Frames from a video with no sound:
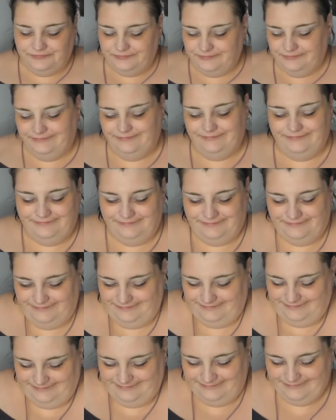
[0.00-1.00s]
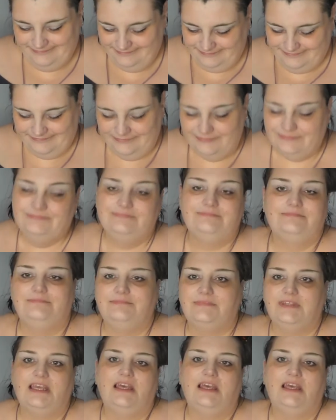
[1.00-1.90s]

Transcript: (silence)